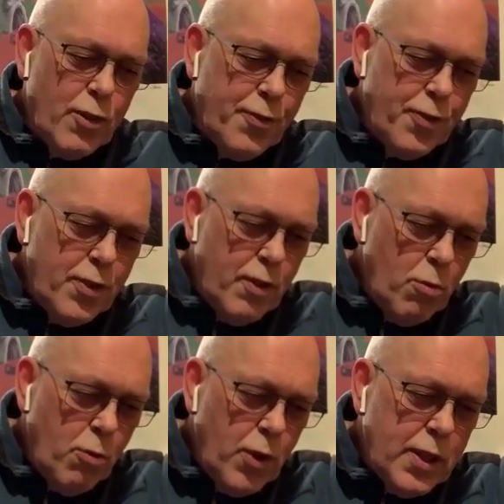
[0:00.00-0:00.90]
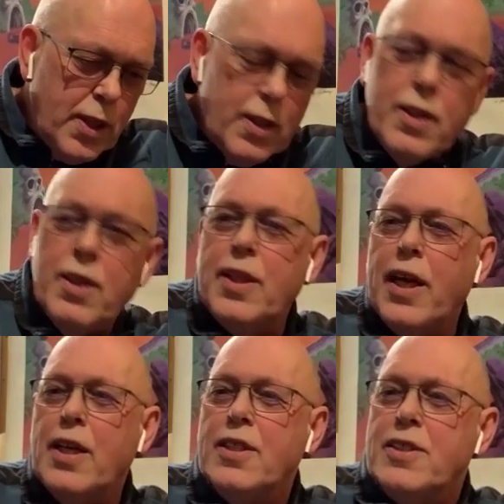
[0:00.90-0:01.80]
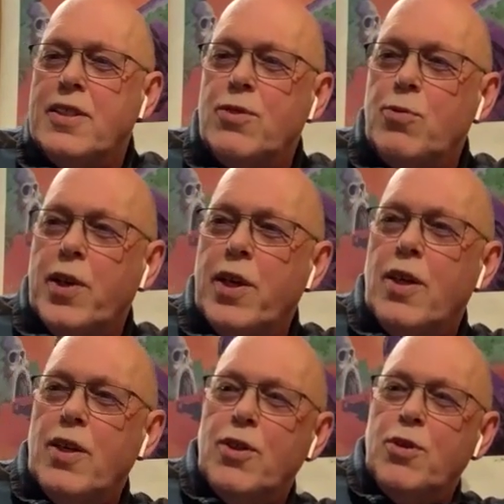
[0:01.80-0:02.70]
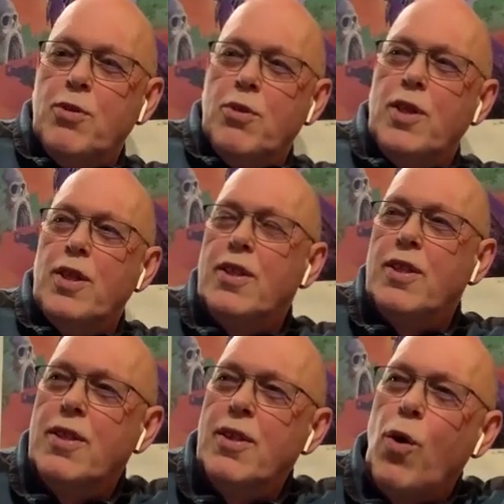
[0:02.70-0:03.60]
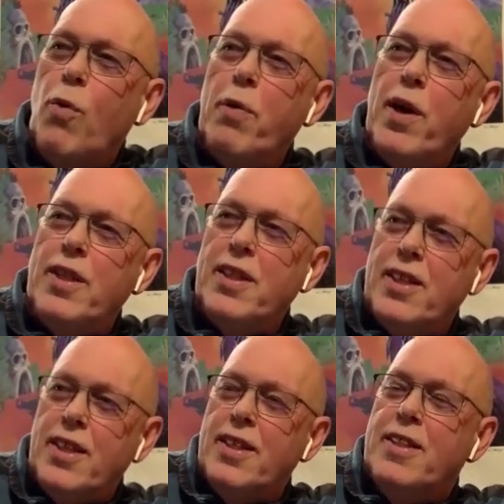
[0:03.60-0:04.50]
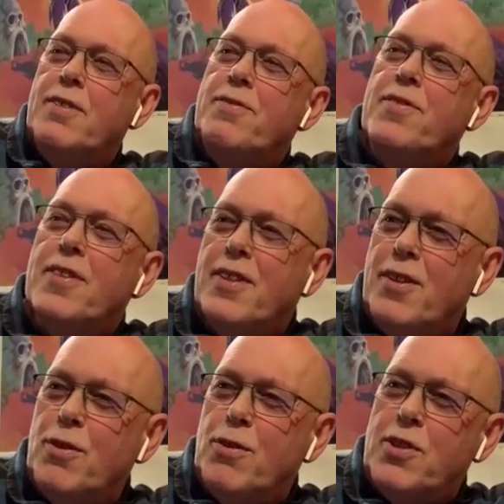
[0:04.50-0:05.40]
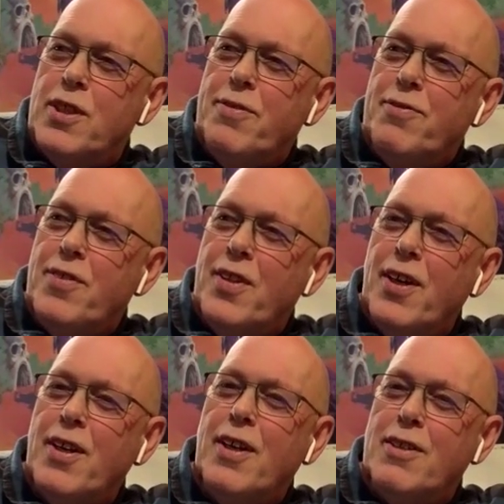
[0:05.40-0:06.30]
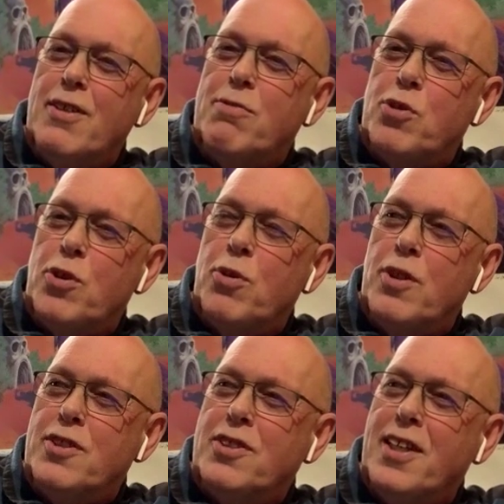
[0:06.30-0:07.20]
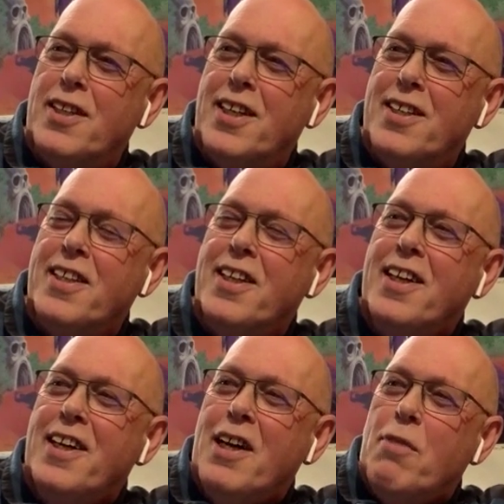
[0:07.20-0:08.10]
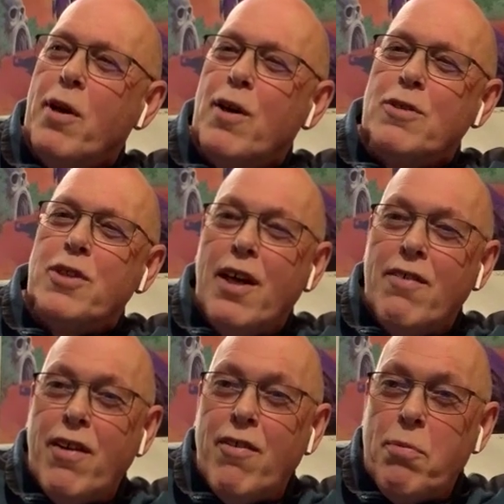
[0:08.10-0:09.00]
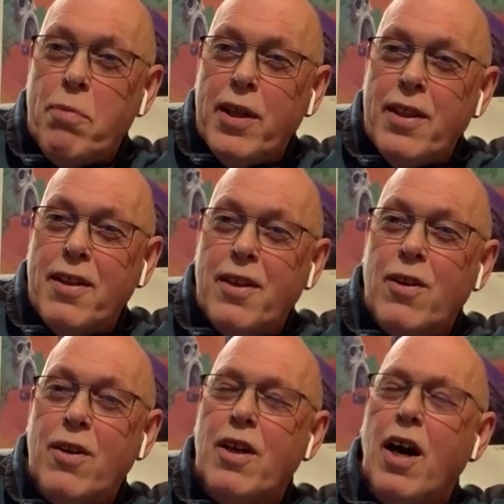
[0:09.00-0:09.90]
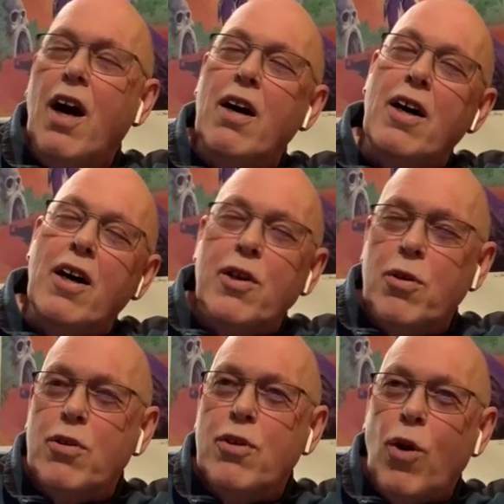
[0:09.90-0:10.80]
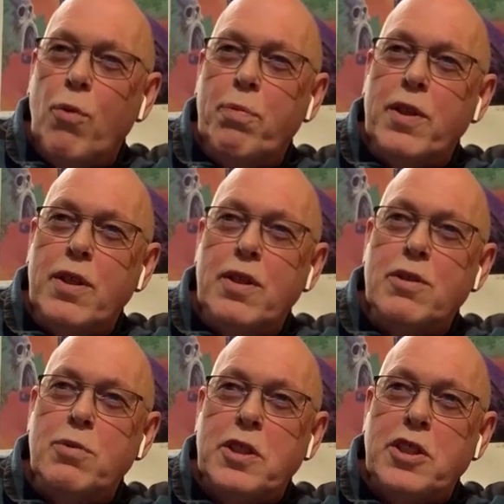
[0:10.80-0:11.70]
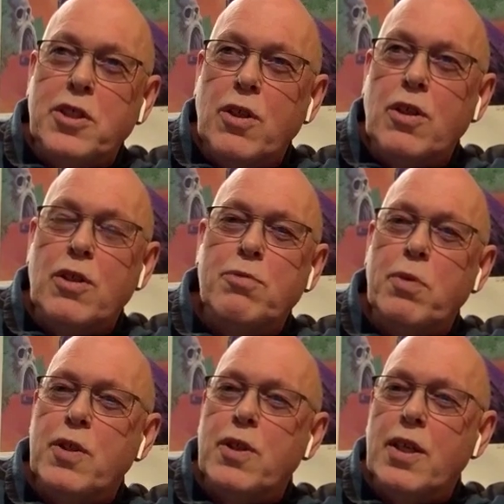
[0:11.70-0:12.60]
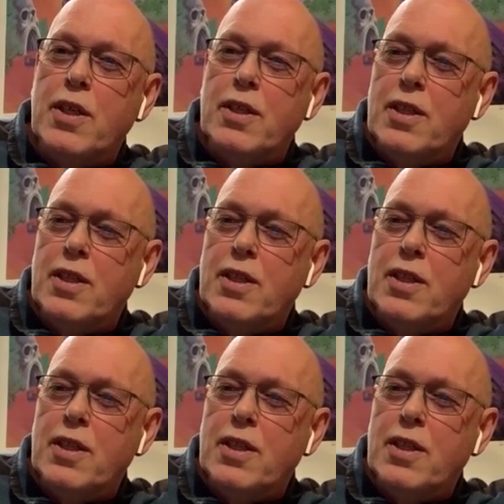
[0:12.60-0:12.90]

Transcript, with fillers: off, with the dailies, it's very hard to uh, copy anything. Hmm. You see. I, I, I'm sure you understand that, because they have never been Uh, I could copy the Swedish colors, but I